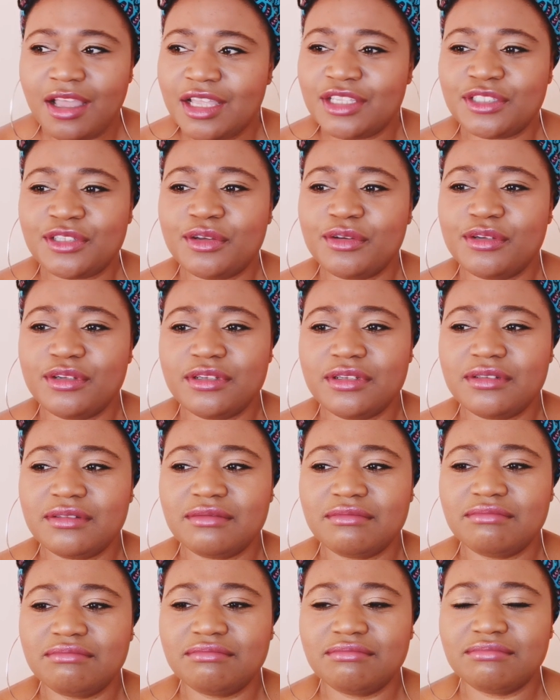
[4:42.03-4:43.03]
So
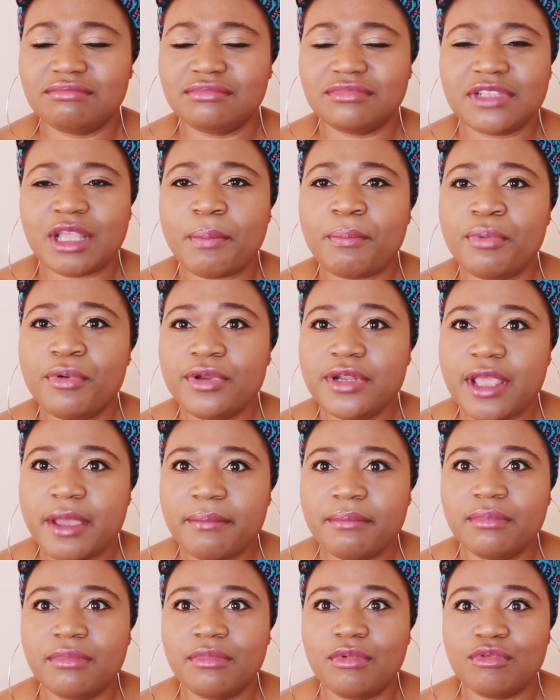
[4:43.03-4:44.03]
they put
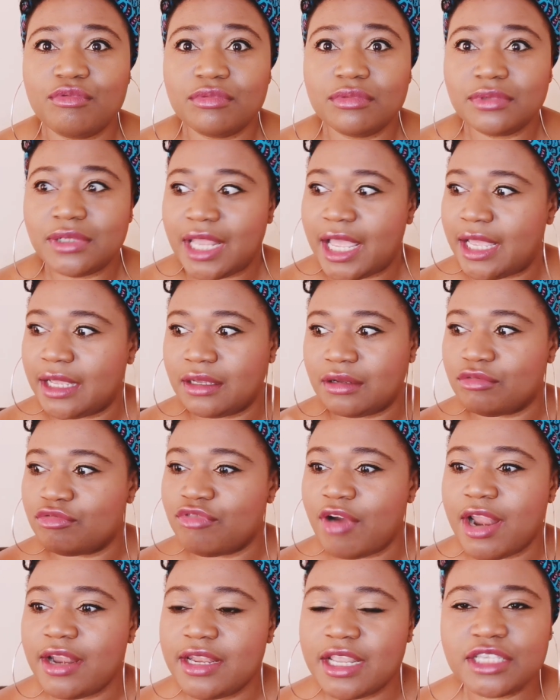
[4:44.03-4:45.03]
them
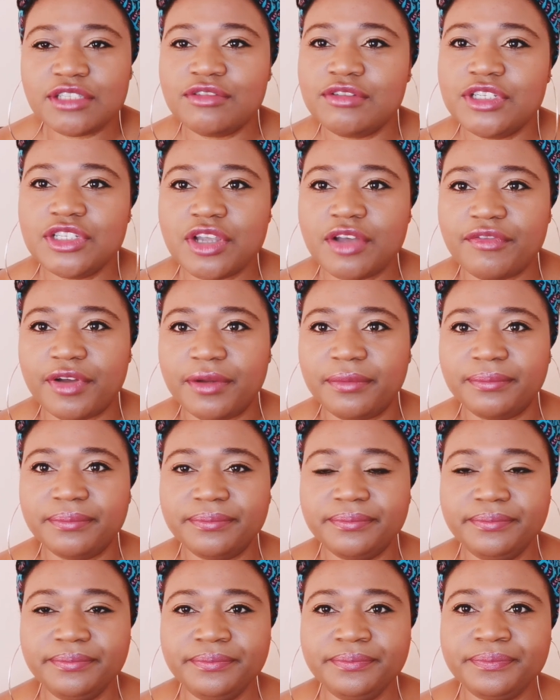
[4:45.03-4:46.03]
right next to each other.
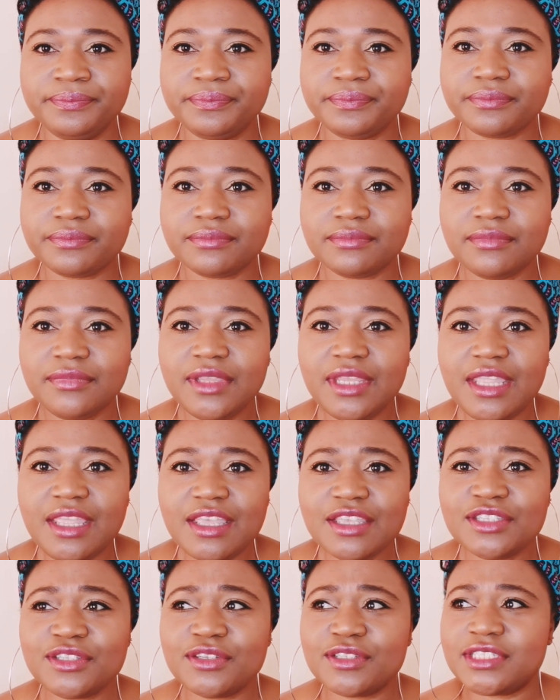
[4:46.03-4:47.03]

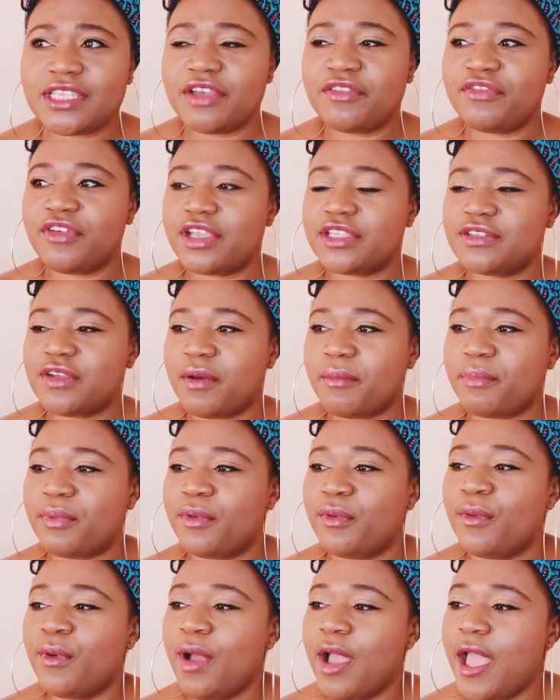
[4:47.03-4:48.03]
So say for
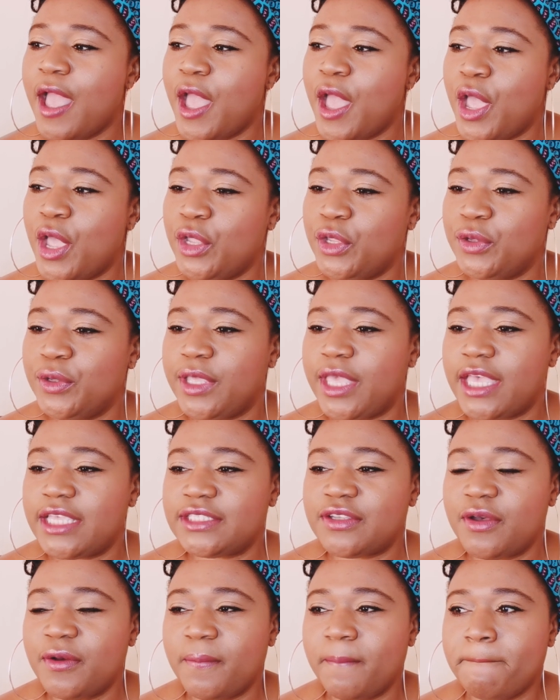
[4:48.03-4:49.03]
example, you get
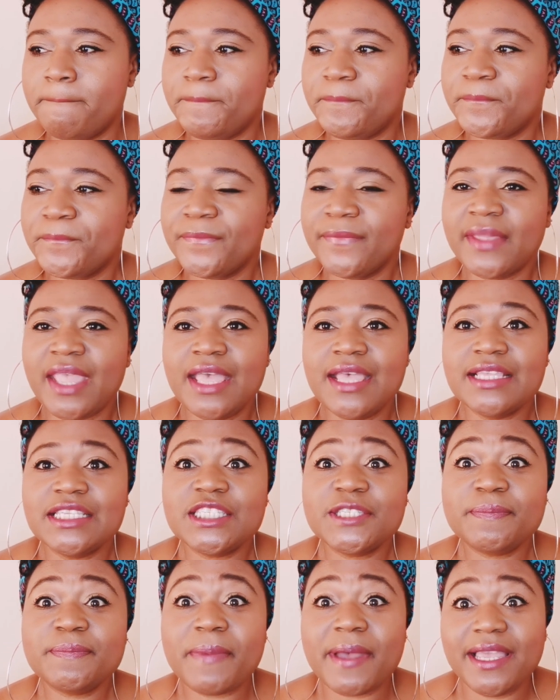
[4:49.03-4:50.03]
some
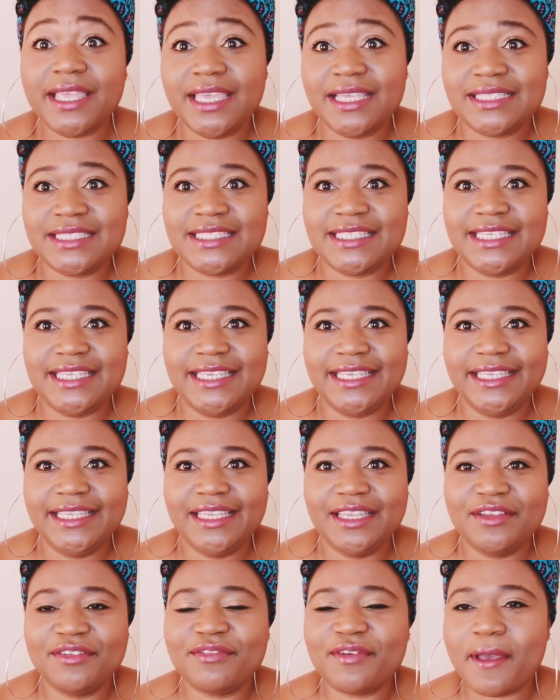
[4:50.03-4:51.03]
spaghetti
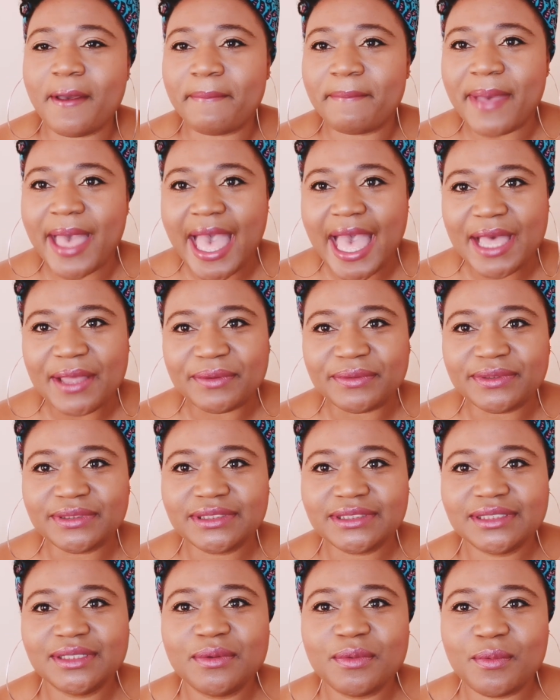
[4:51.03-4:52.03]
for
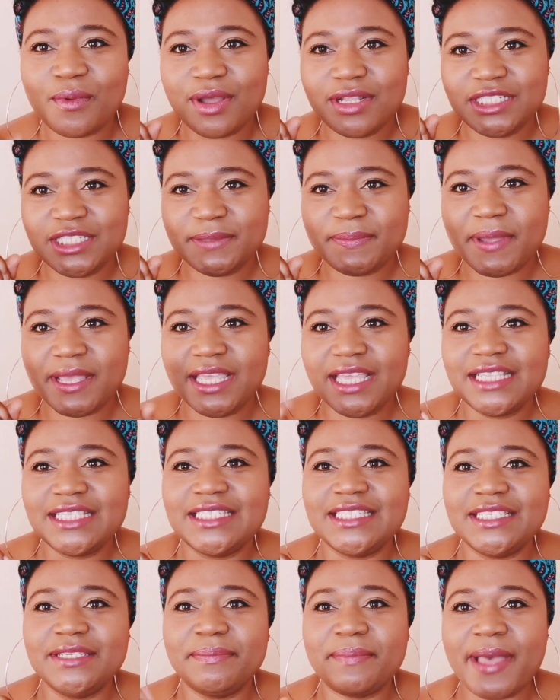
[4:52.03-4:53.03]
£1, one
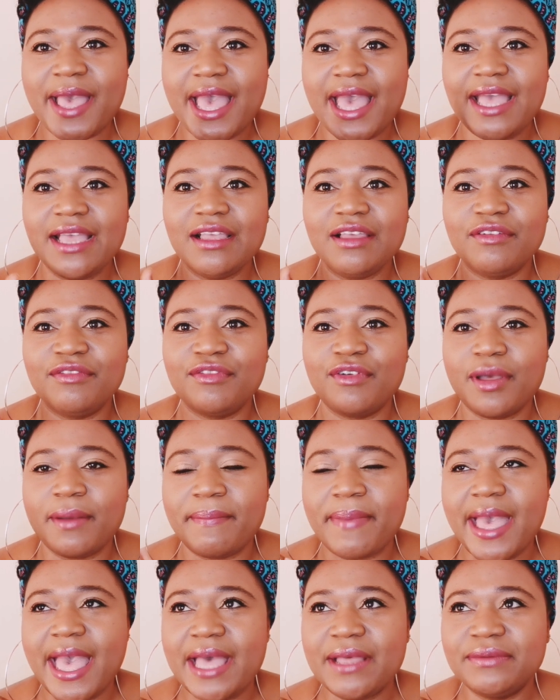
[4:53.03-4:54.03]
spaghetti pack for
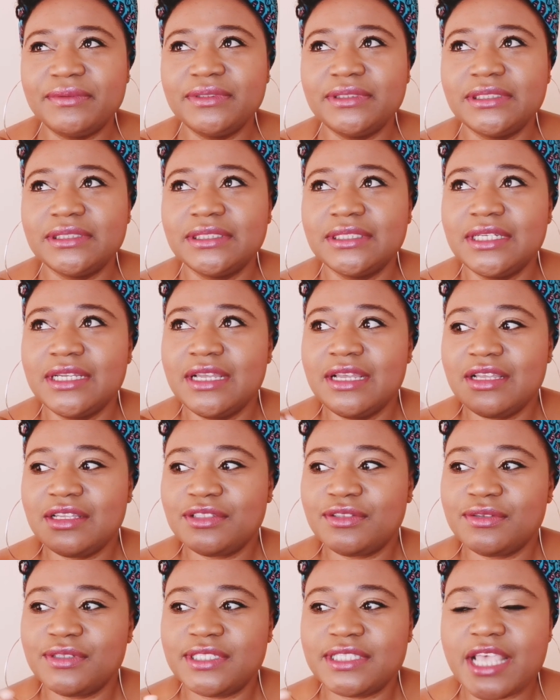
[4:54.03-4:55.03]
£1,
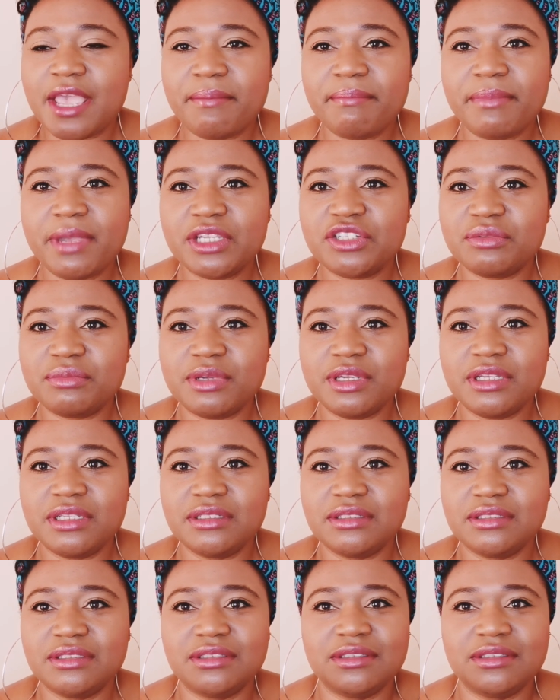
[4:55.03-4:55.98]
so same measurement,